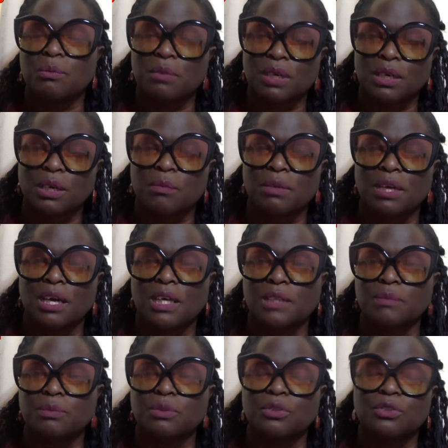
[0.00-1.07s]
Monica, I'm in the
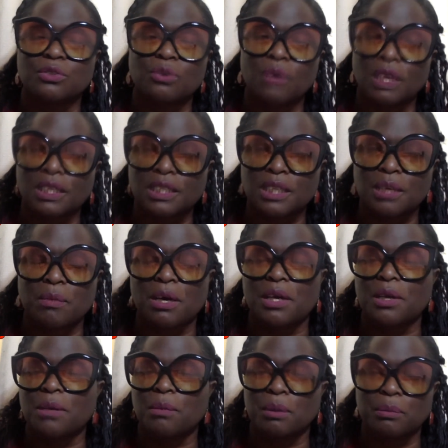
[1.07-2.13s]
hospital, you don't have to come out
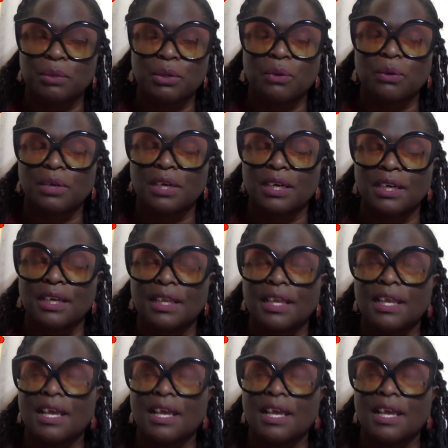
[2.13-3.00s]
here, I'm going to be okay.